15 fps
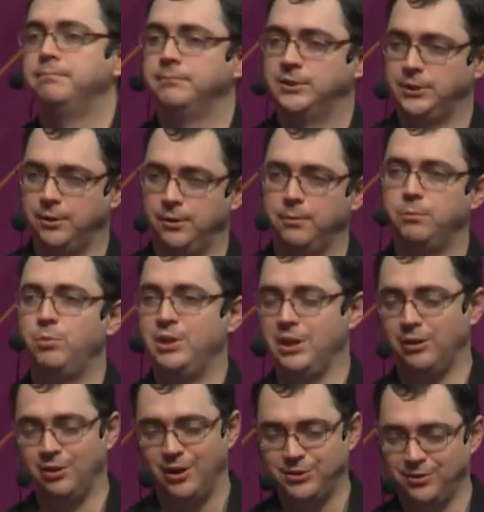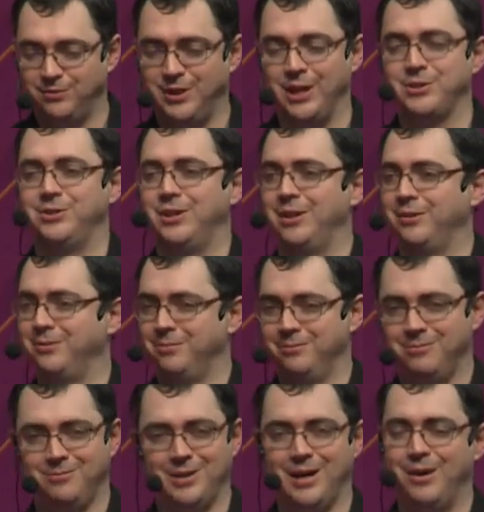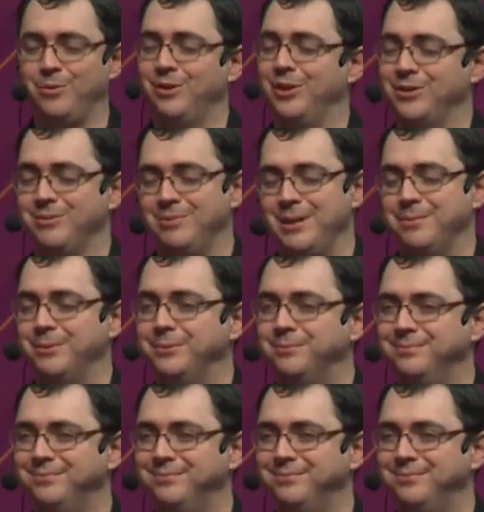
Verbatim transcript: So we did lots of testing uh, with lots of people.